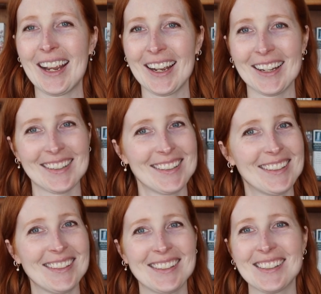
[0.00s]
and
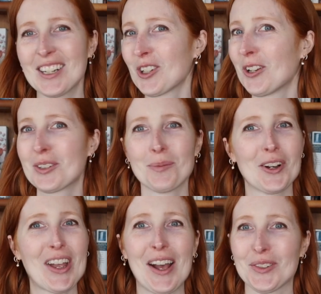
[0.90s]
stitch on small
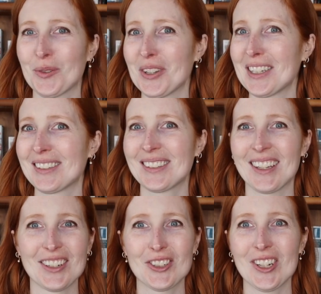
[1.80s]
counts while the
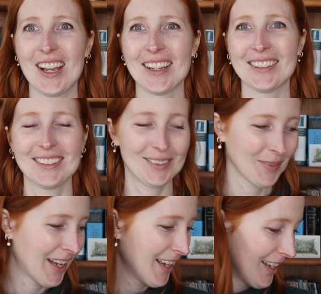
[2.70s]
sun shines.
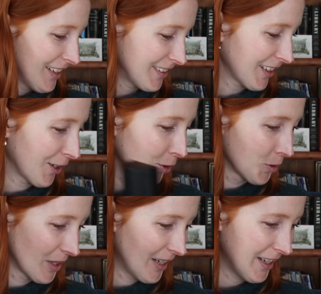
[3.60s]

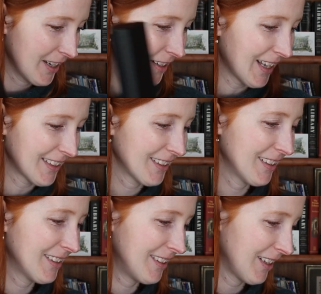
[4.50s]
So
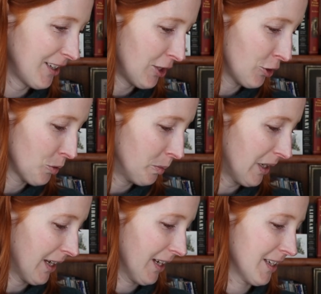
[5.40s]
glasses, hoop,
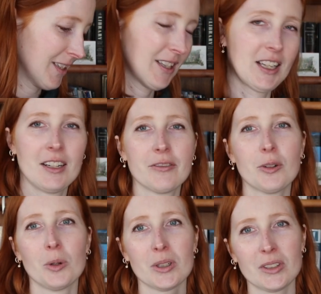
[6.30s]
and then of
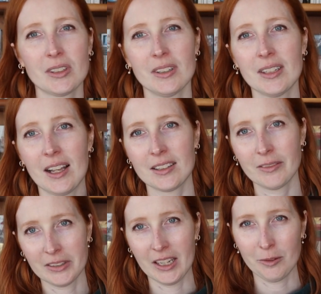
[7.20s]
course lots
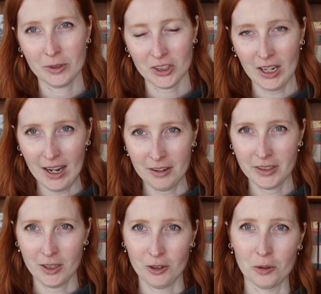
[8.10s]
of light, which I have at
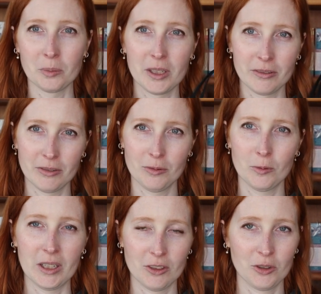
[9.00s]
home, but
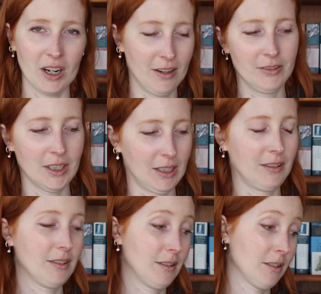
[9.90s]
when you're traveling,
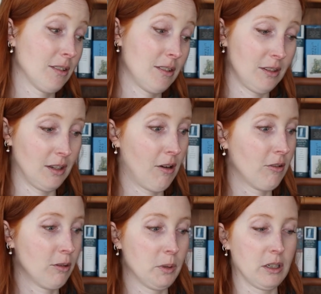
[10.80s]
there's
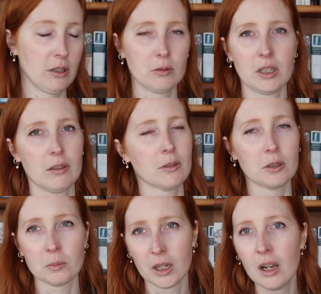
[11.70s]
never been a hotel room